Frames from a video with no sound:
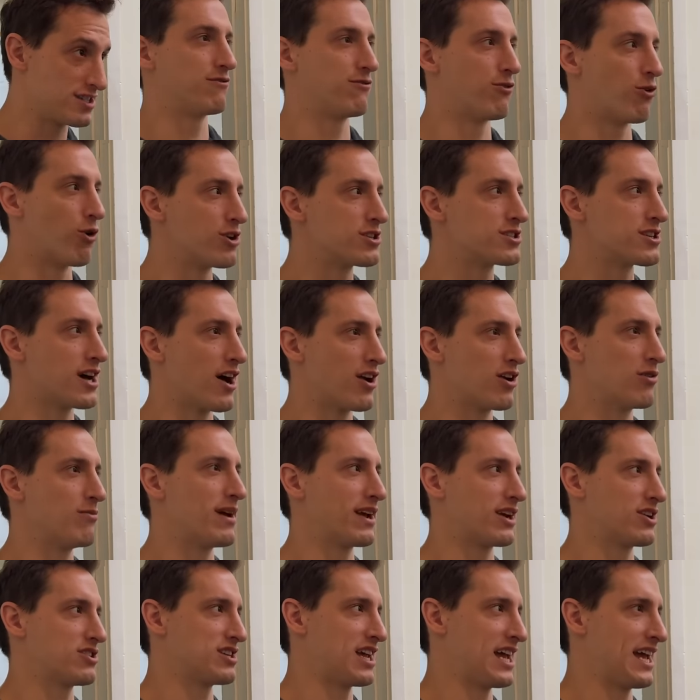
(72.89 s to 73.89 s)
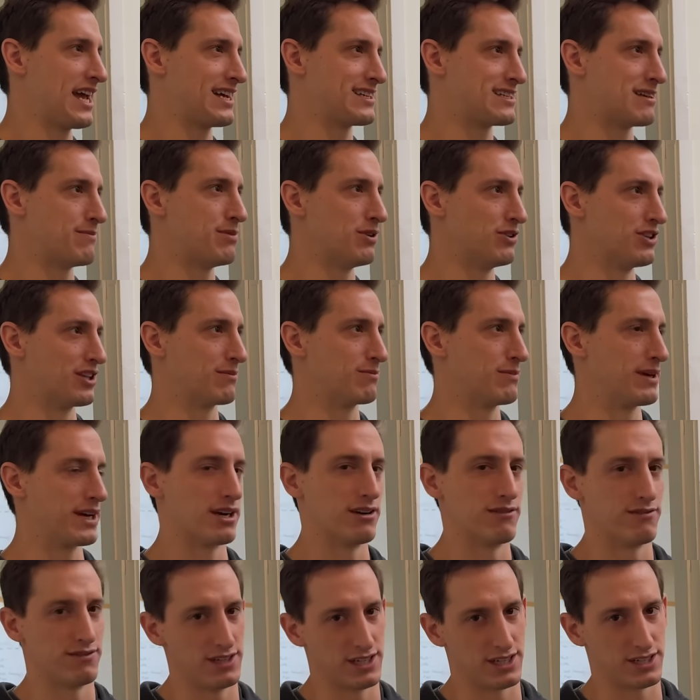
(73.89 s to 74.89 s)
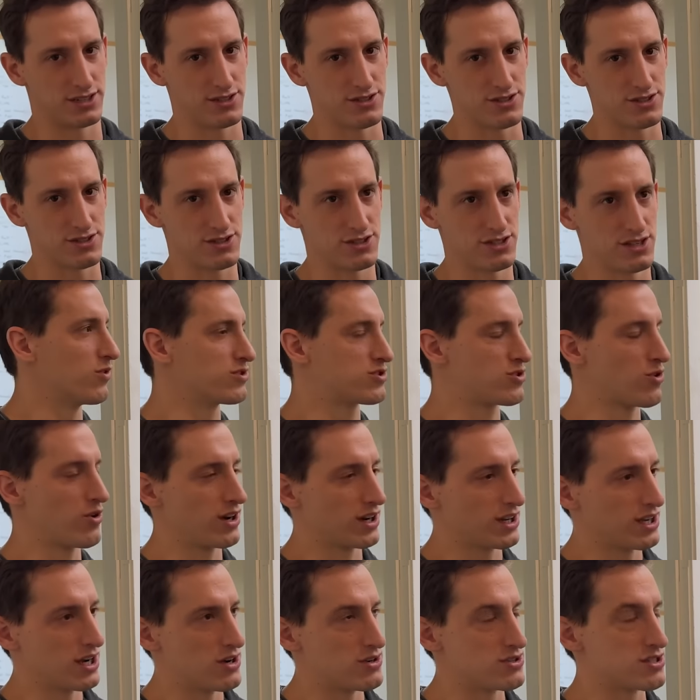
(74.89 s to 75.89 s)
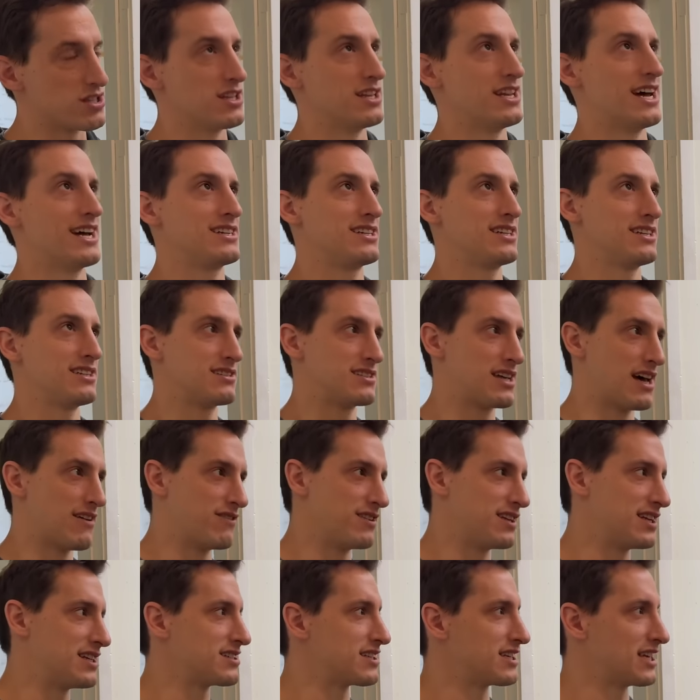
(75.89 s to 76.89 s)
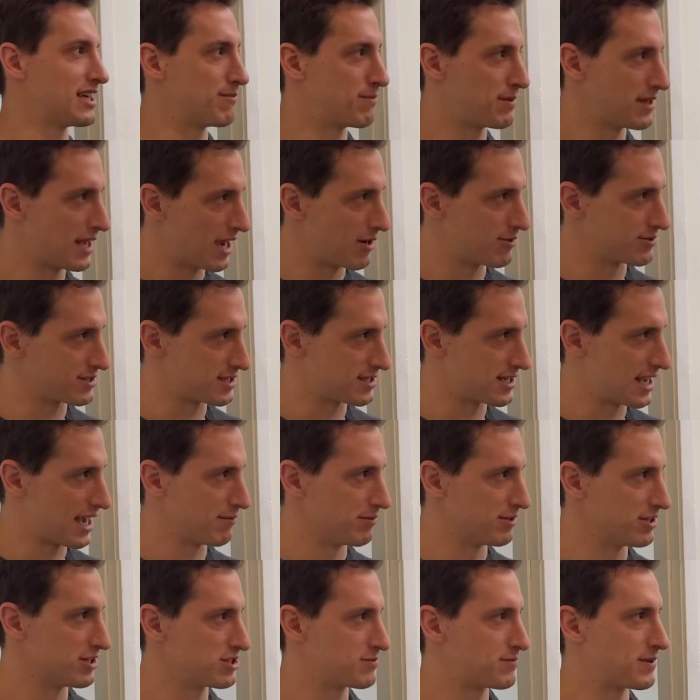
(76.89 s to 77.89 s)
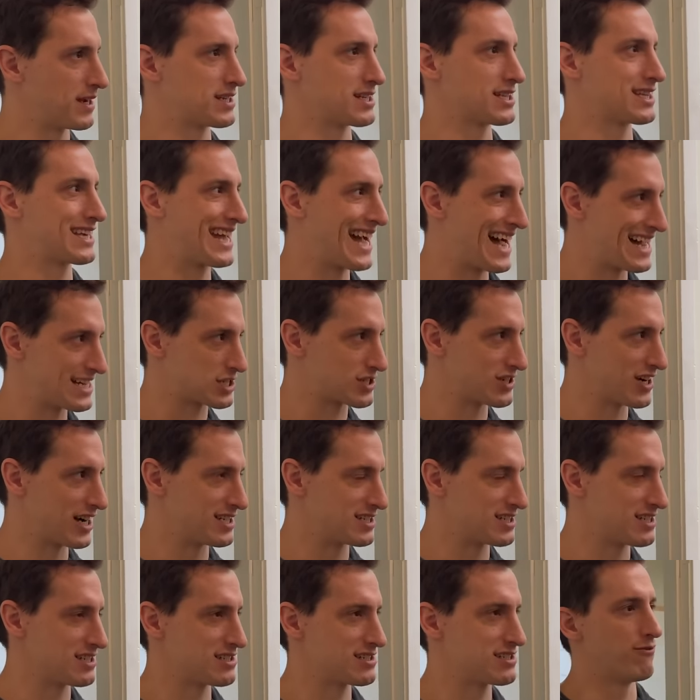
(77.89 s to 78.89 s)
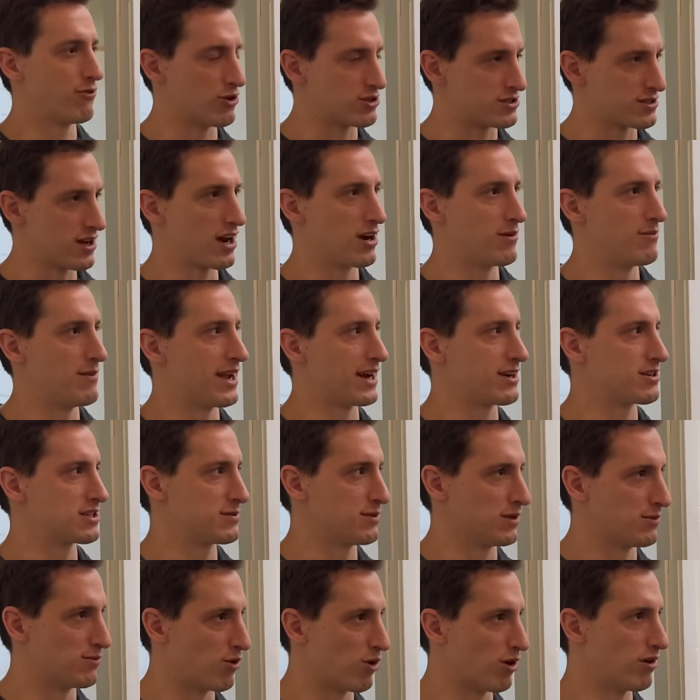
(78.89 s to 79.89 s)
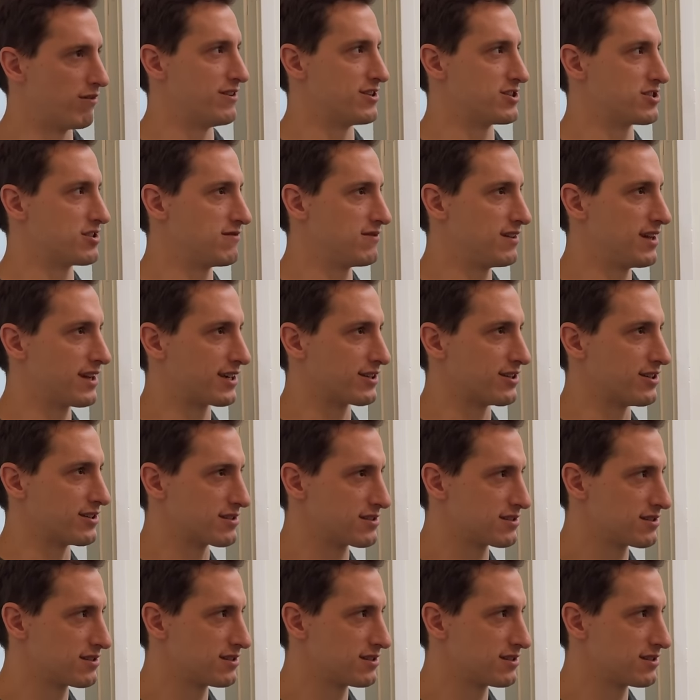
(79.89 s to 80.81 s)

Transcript: Automakers' hands at building bigger vehicles. The story goes, in the 1970s, the EPA was established because of the gas crisis. Forced automakers to build more efficient vehicles.